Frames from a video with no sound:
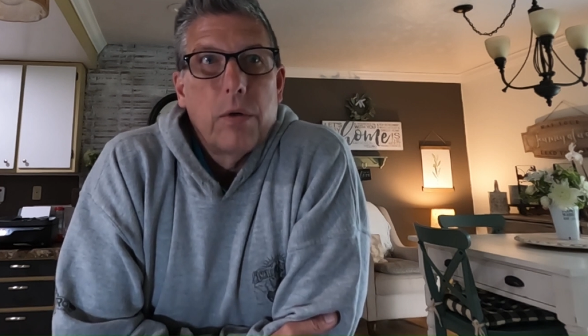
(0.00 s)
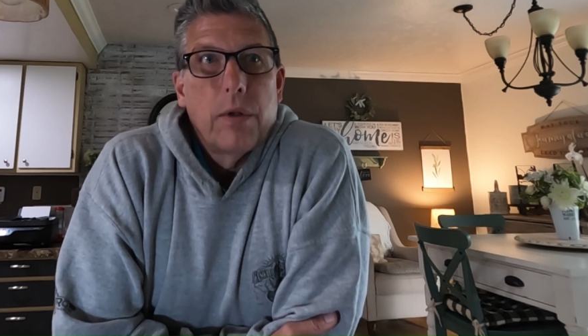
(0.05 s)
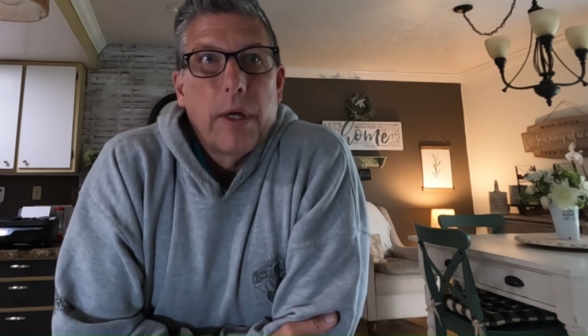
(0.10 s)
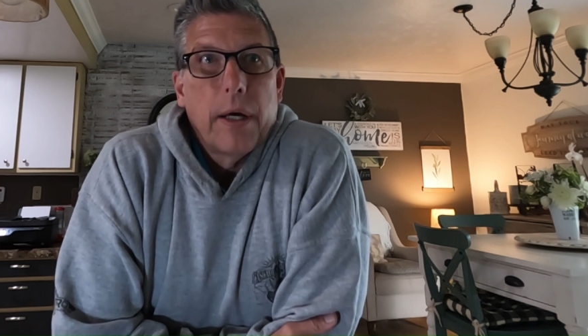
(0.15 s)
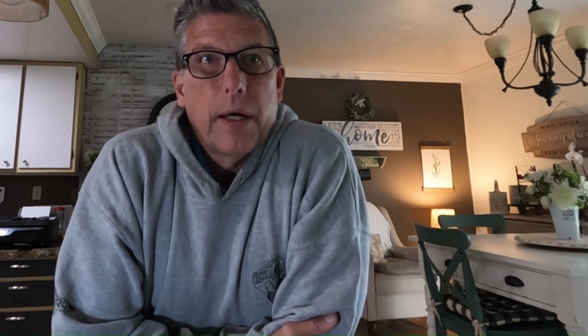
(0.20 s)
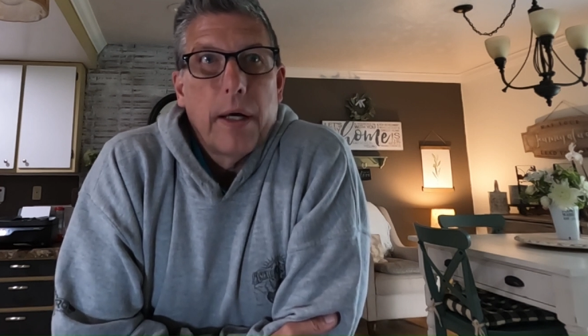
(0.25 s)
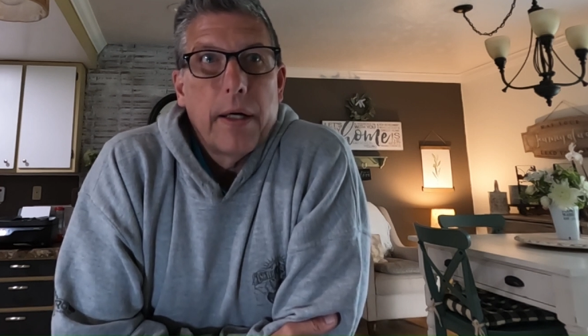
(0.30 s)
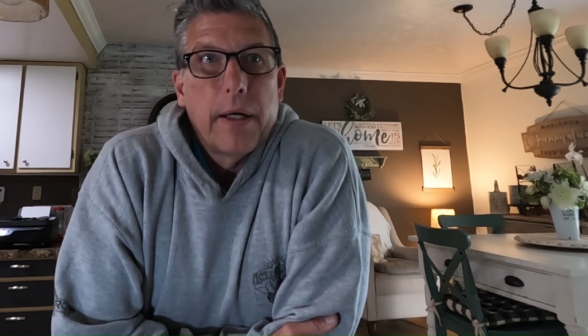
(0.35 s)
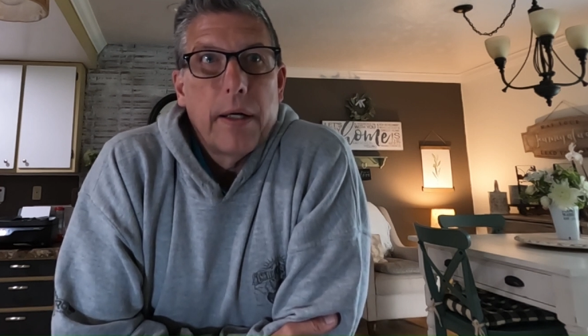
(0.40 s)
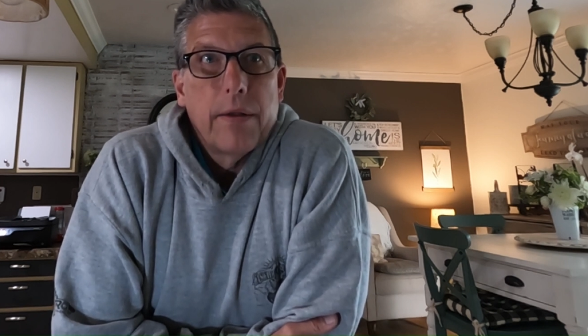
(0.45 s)

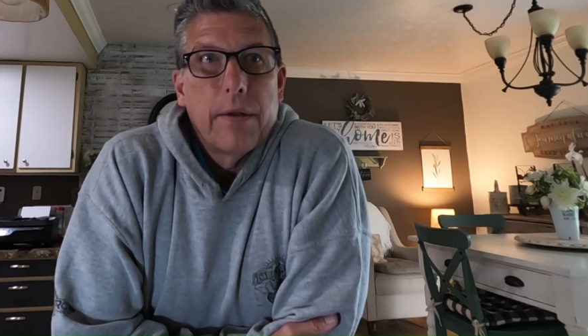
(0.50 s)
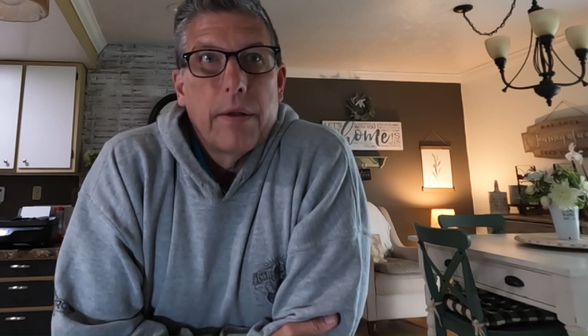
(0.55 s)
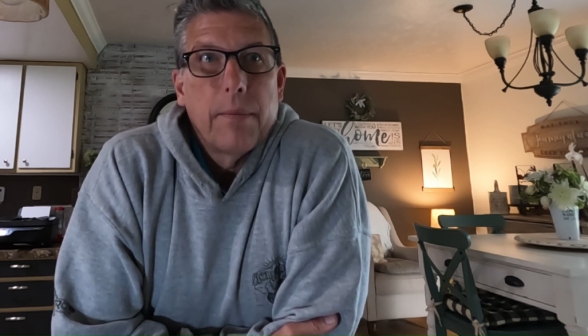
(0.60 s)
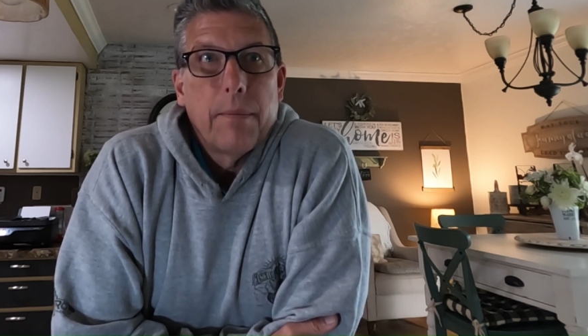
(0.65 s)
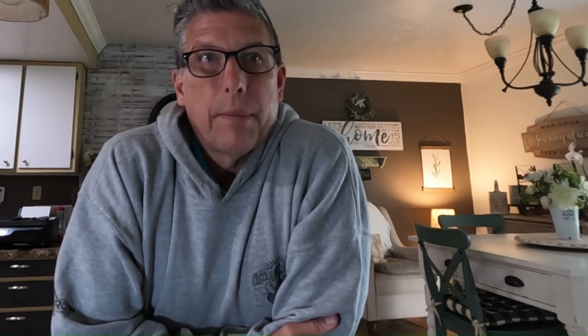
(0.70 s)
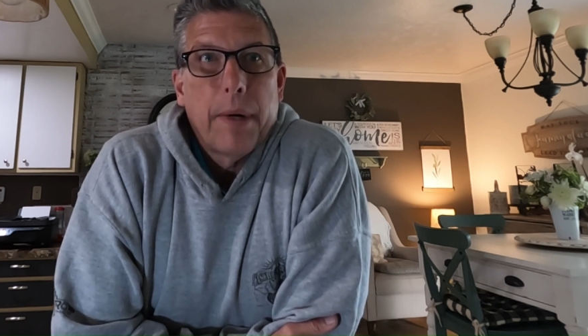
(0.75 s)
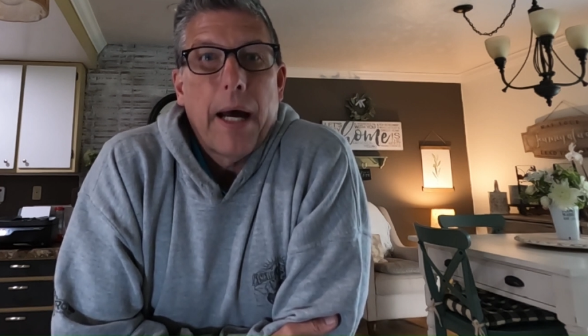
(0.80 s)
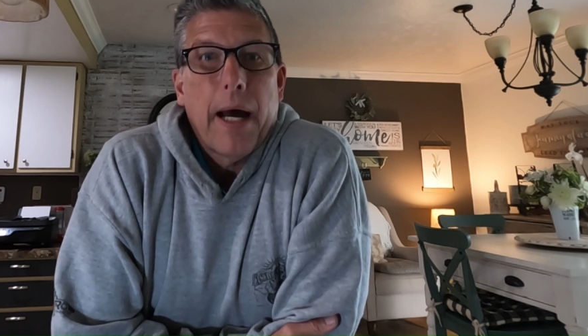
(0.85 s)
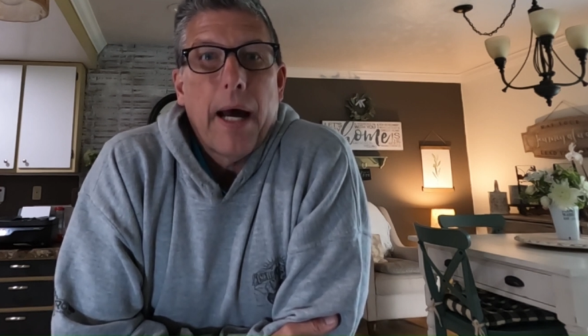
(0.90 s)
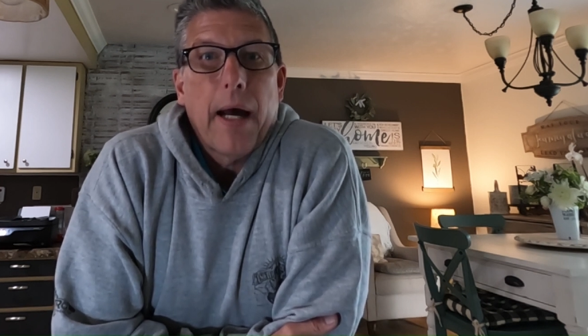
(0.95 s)
that in the
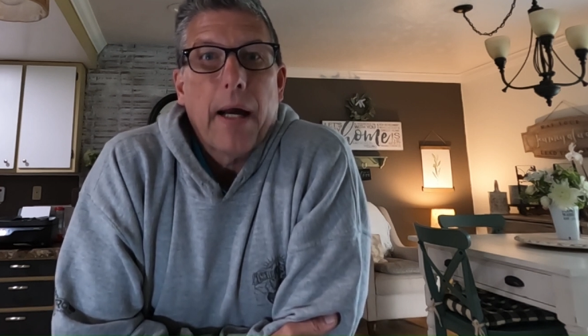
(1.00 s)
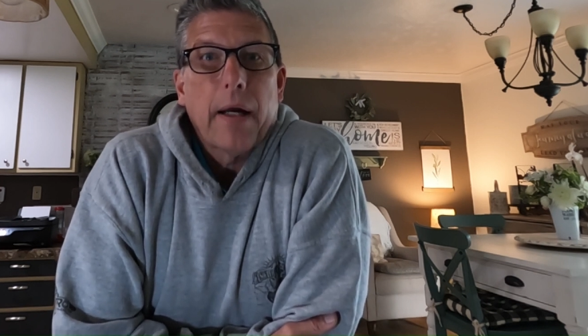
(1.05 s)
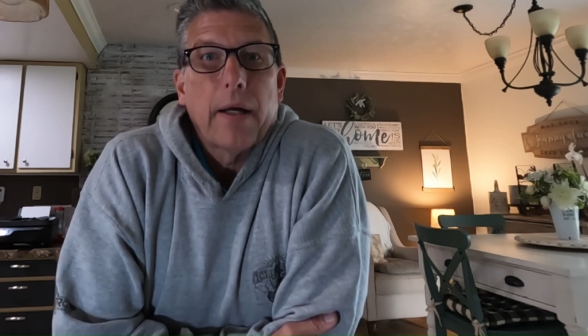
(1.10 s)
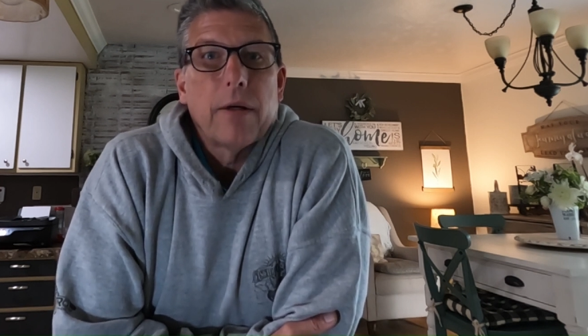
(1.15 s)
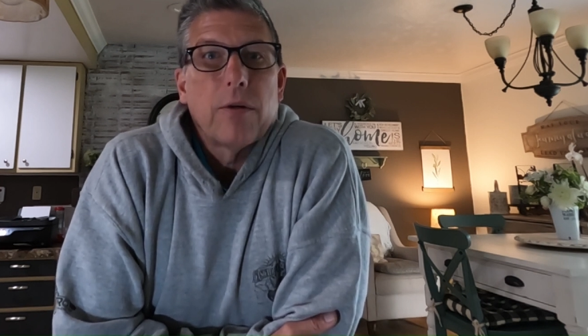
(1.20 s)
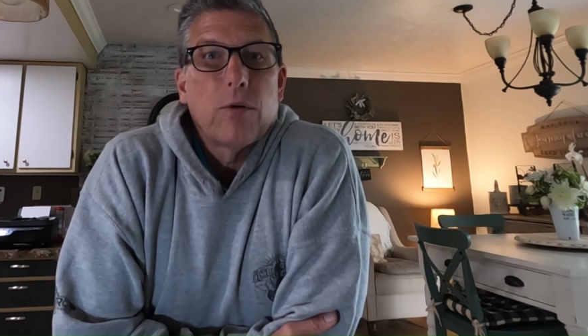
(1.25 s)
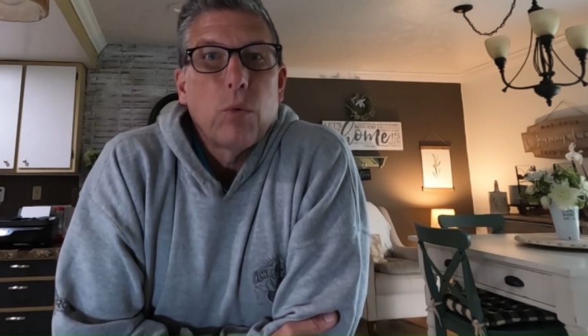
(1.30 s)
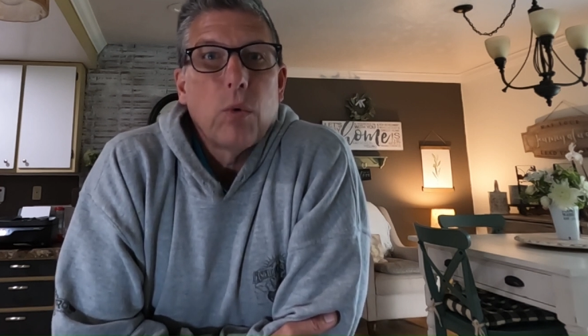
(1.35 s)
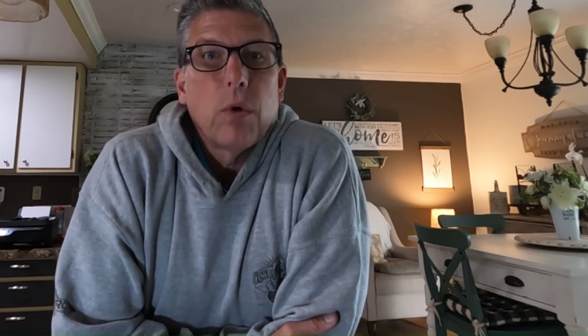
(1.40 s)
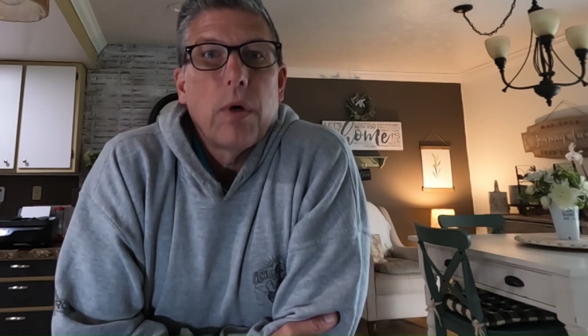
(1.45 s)
back
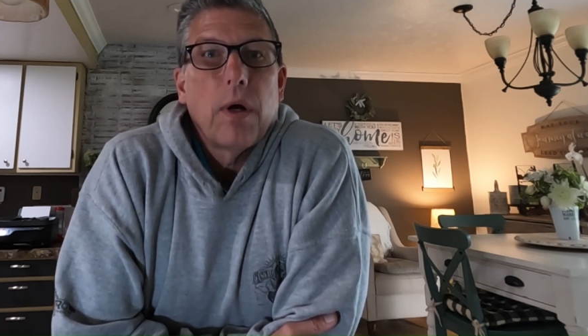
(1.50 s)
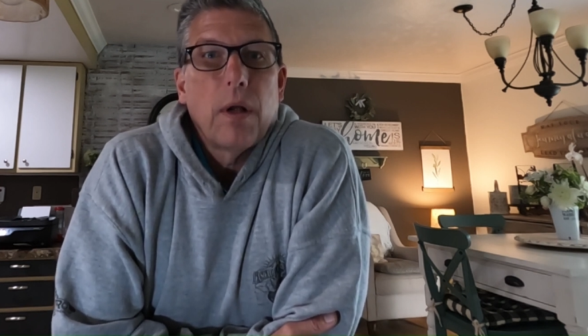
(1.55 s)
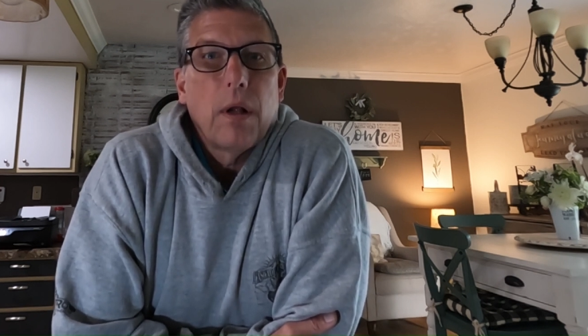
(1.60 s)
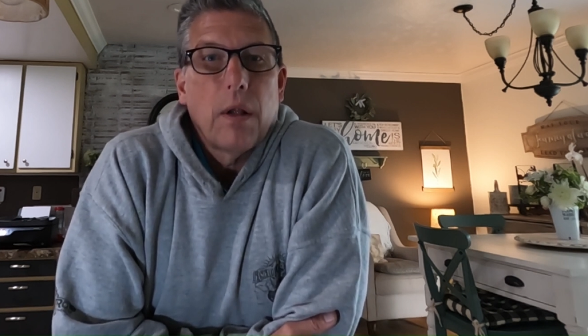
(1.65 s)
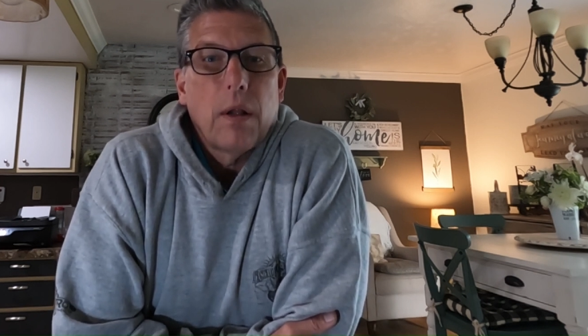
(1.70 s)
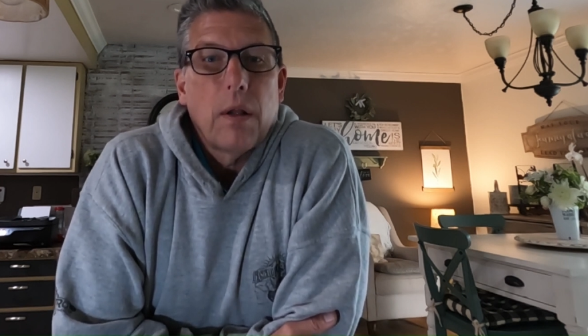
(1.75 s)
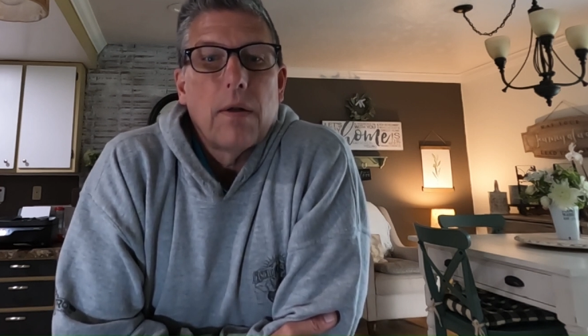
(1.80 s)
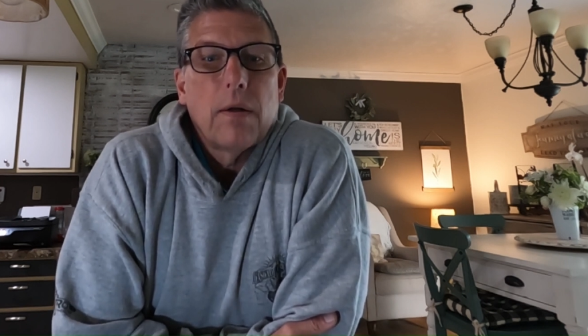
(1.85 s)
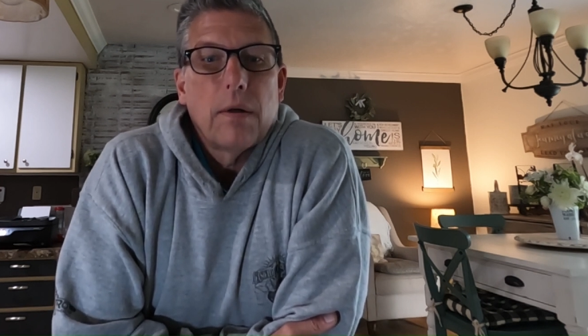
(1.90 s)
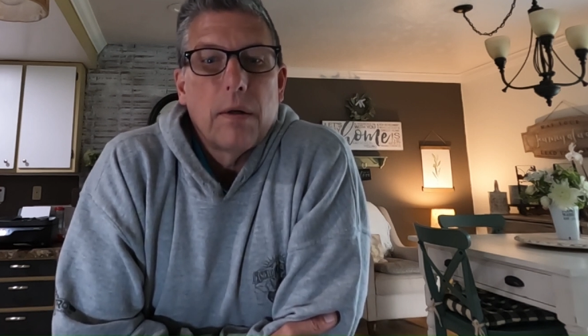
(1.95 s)
as
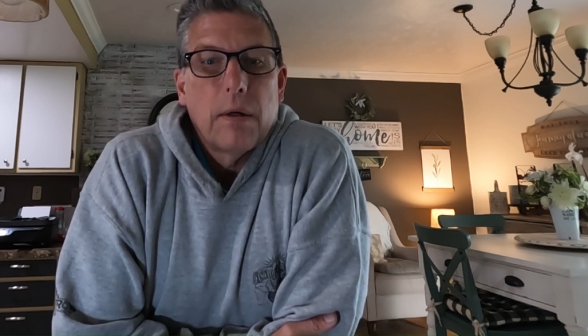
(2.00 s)
well.